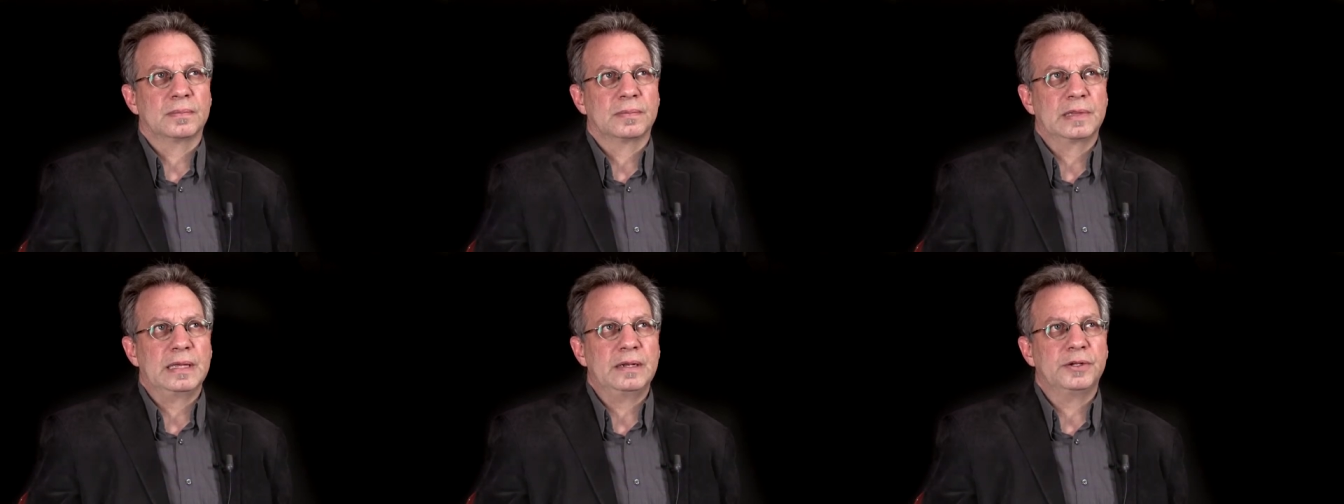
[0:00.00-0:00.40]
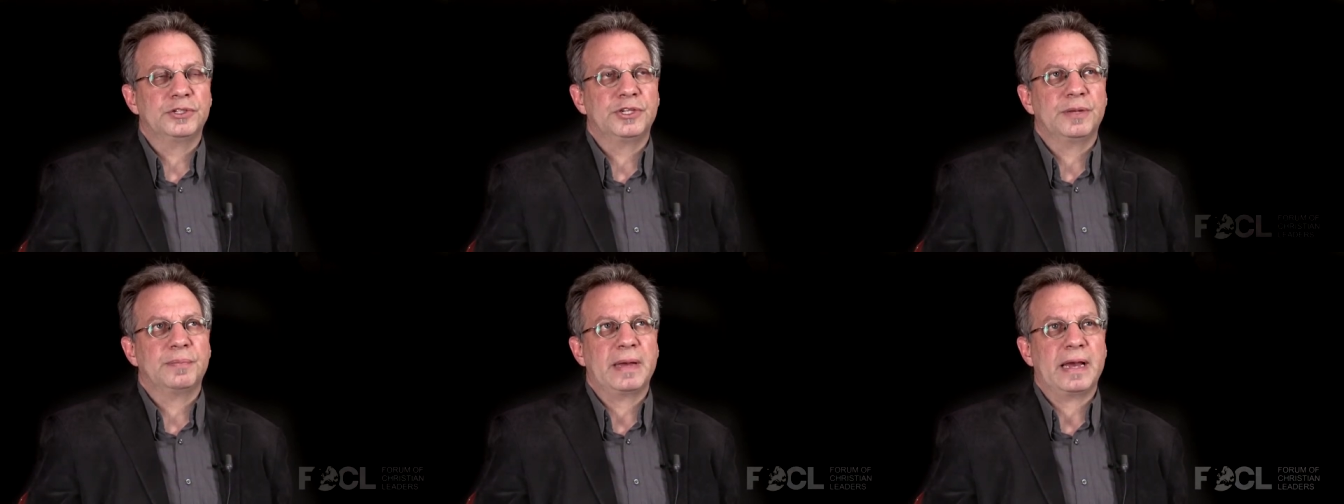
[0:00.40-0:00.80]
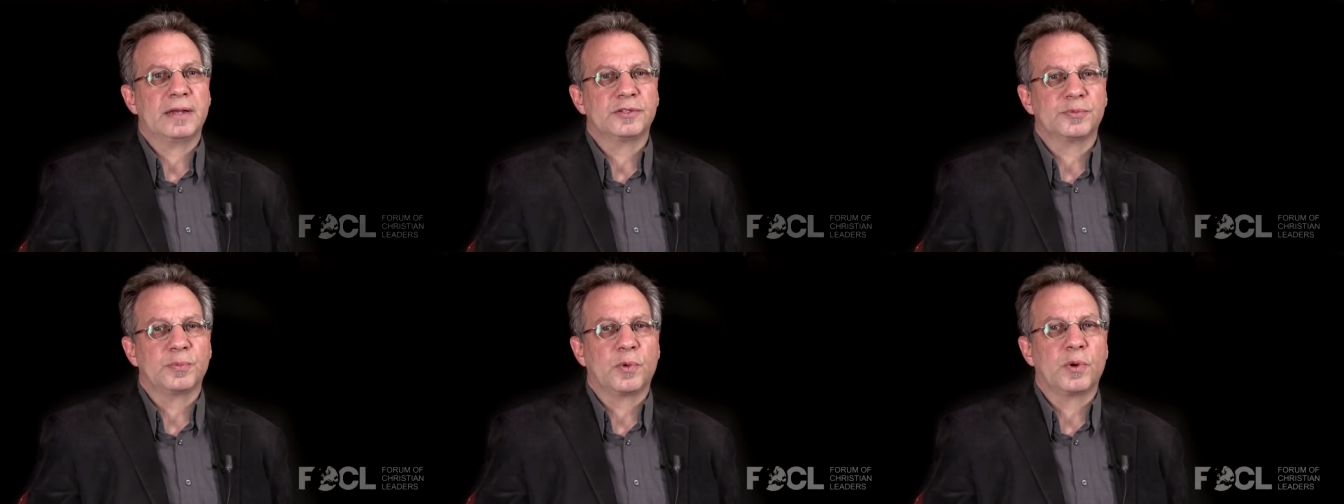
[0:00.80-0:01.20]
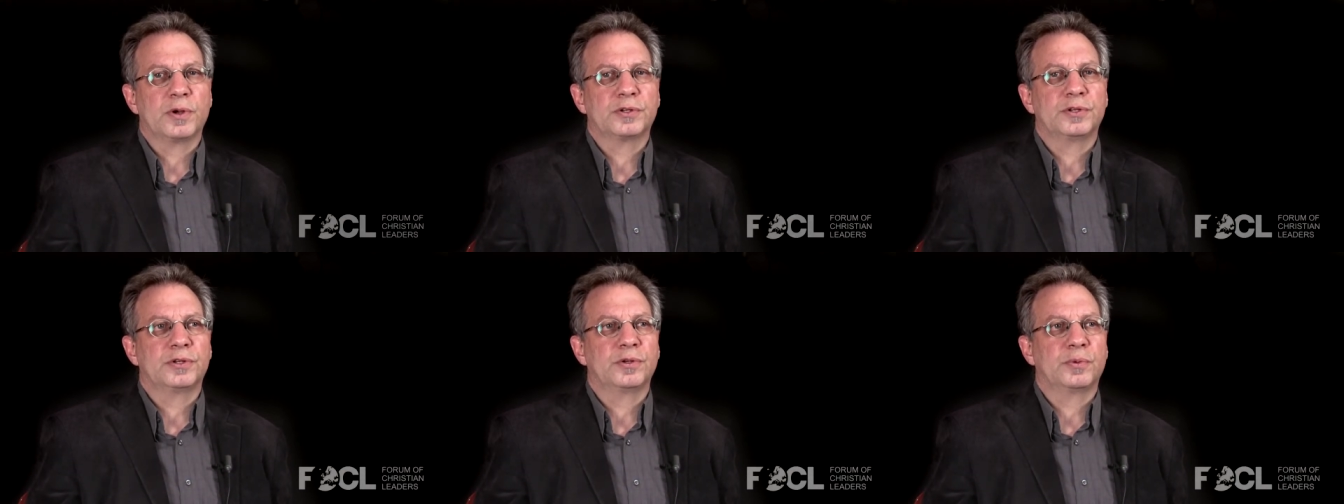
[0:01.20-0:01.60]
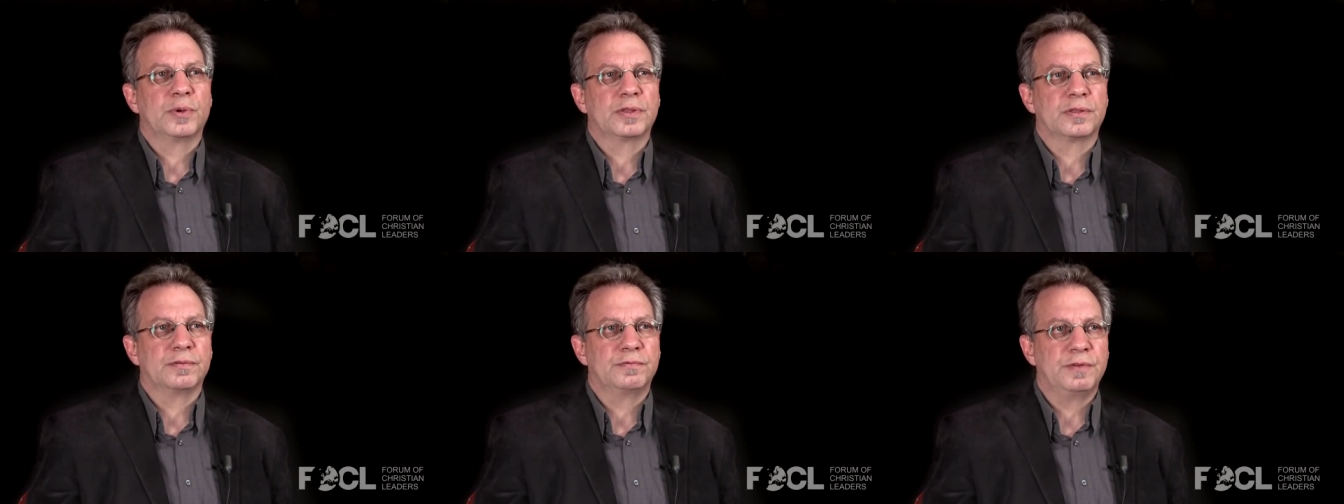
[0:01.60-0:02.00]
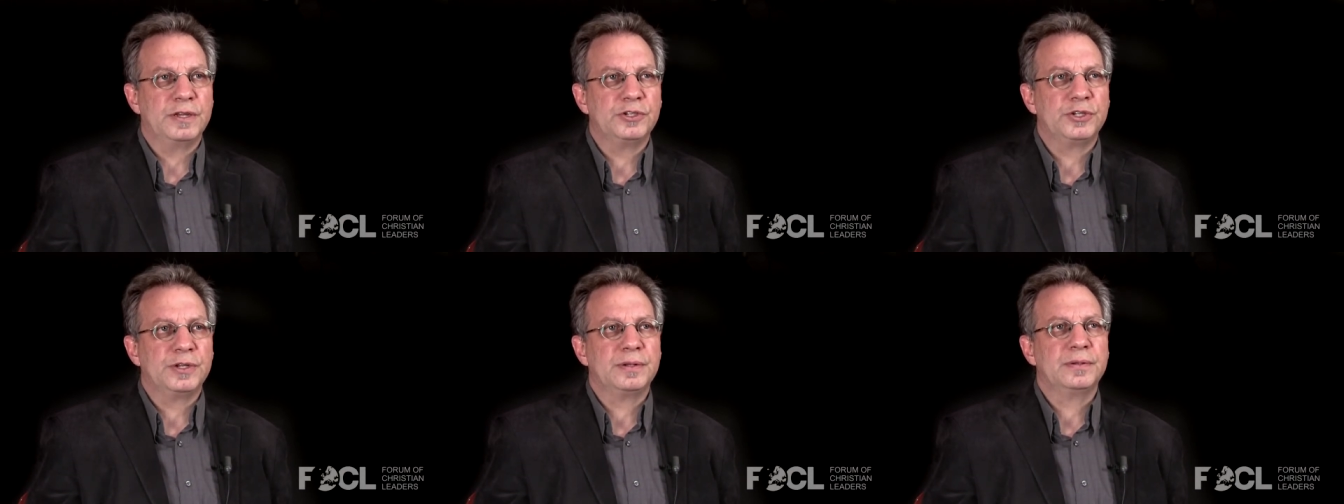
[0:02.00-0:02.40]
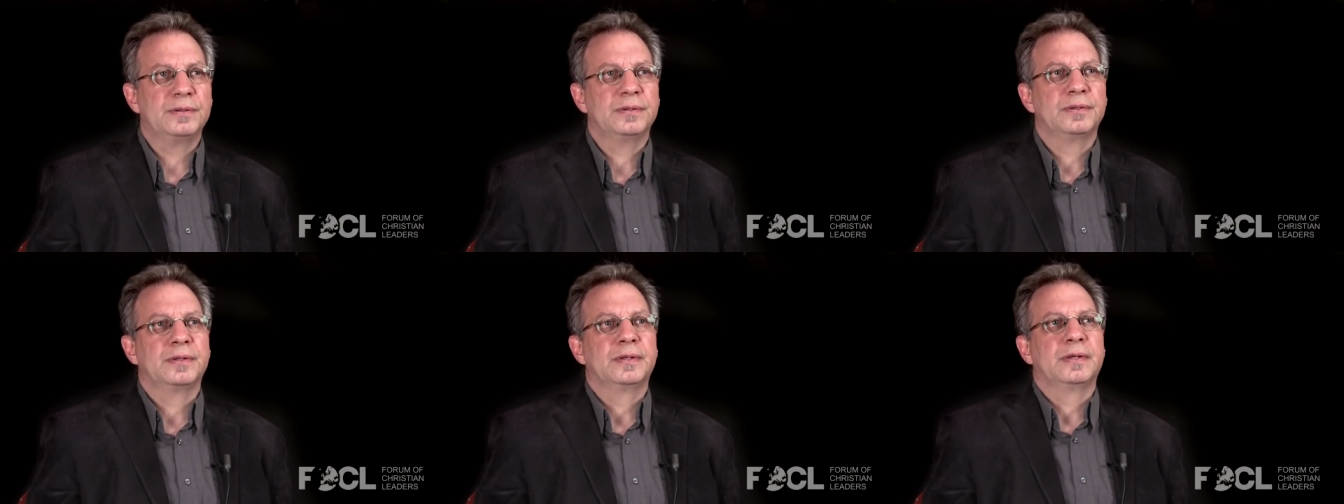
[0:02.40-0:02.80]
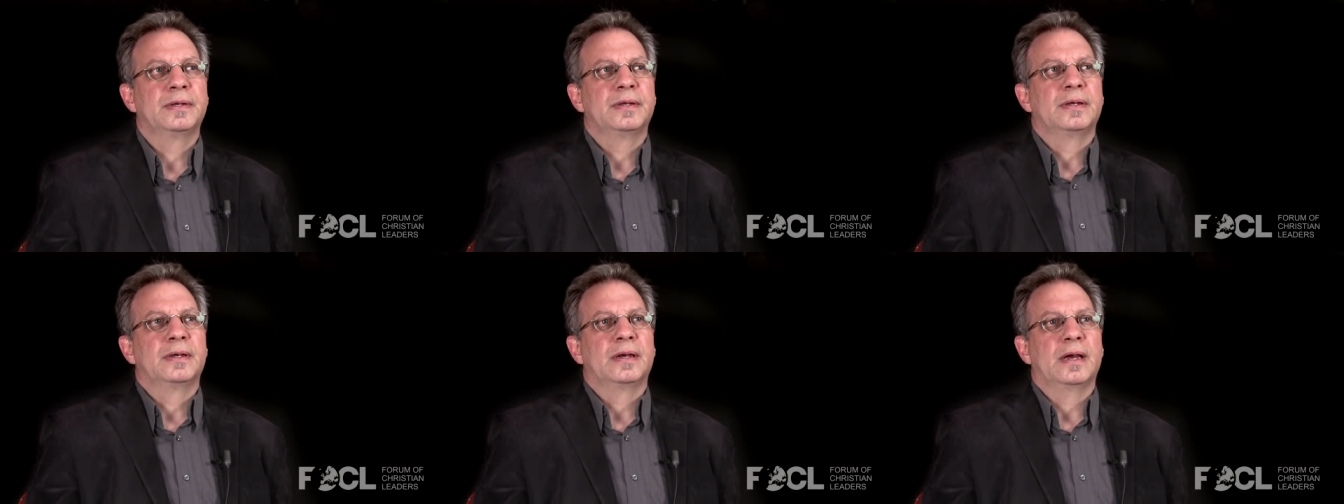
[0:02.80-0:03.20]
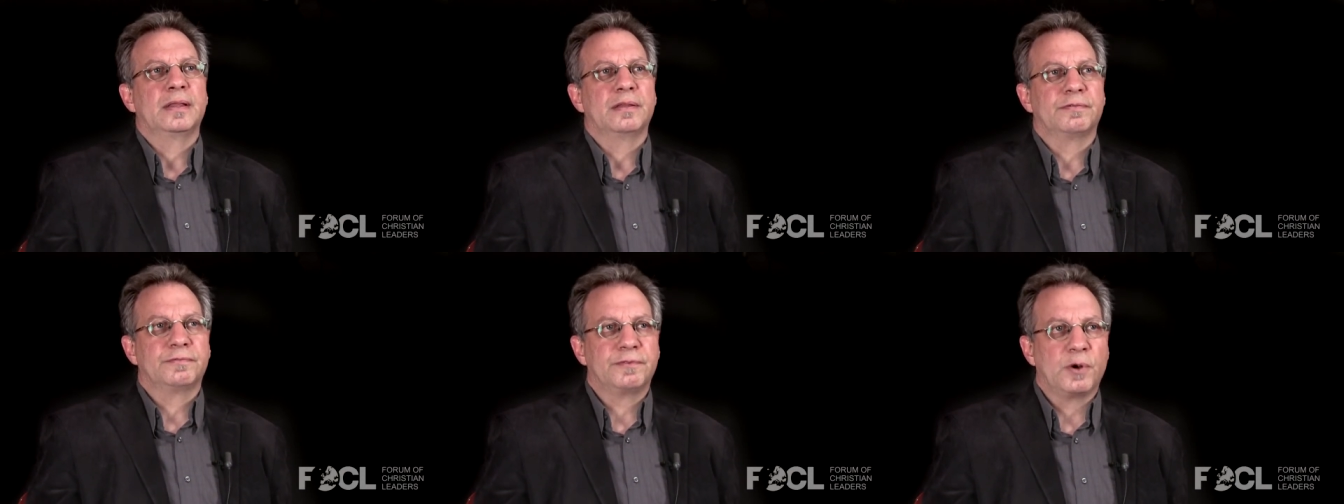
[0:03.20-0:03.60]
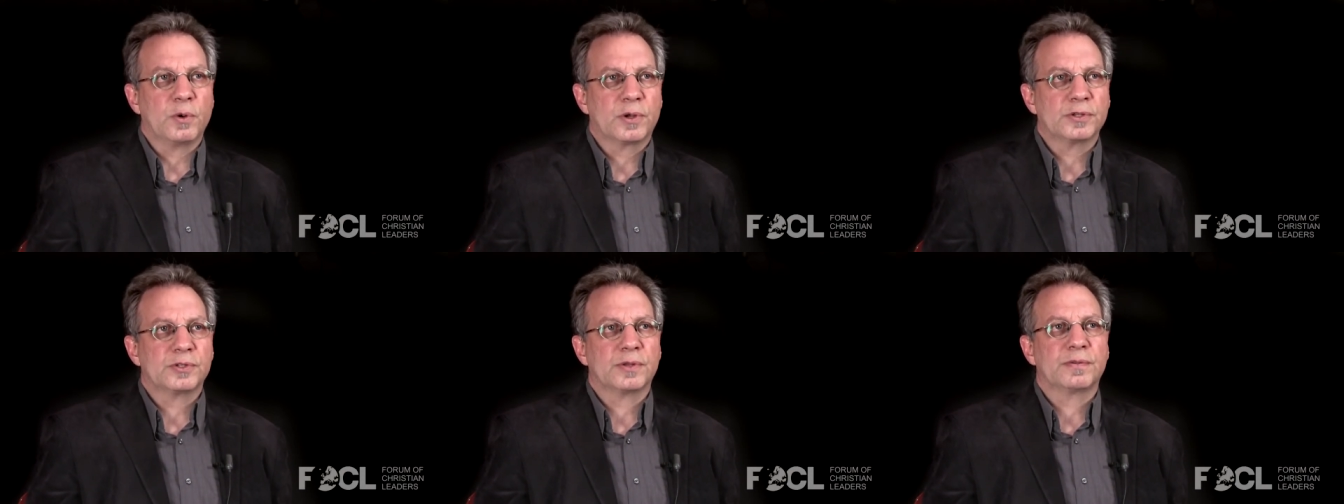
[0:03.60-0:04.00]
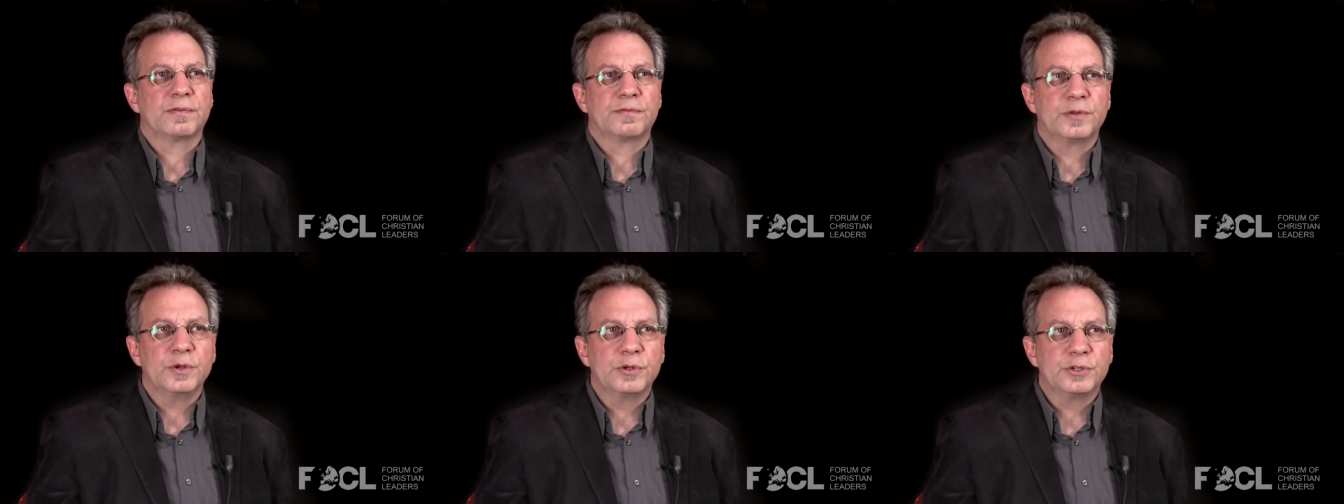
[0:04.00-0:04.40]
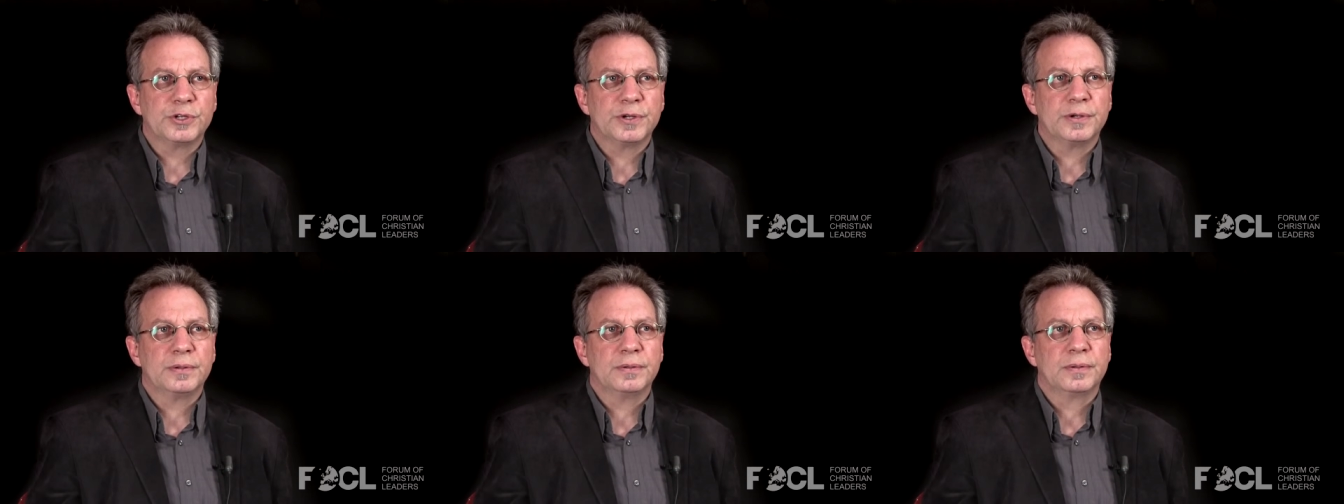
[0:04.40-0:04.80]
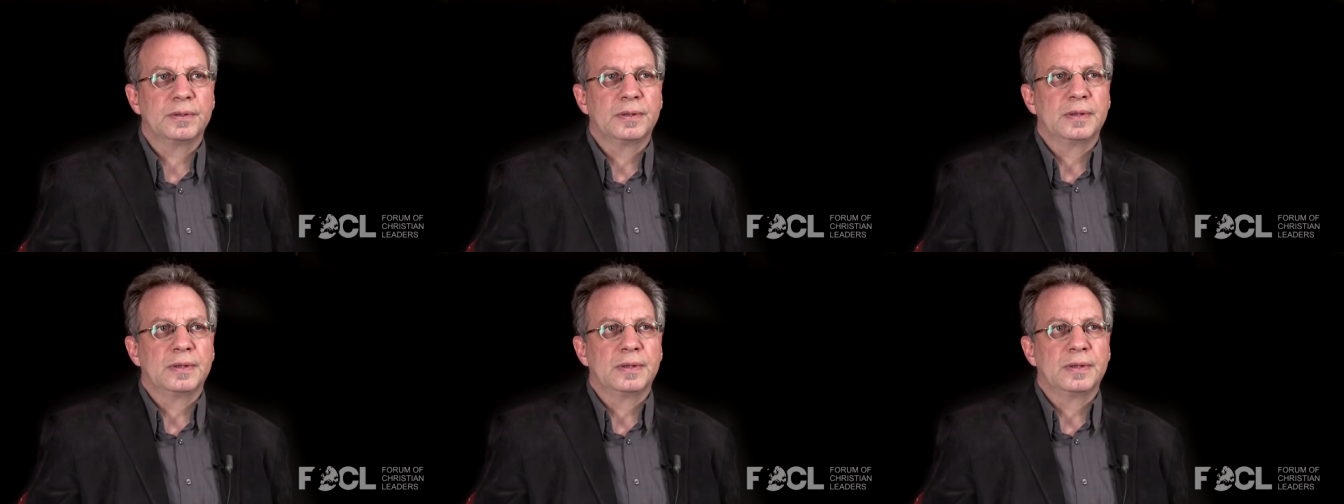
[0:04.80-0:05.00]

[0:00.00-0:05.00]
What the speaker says: Leadership has more to do with the vision and the focus of the future.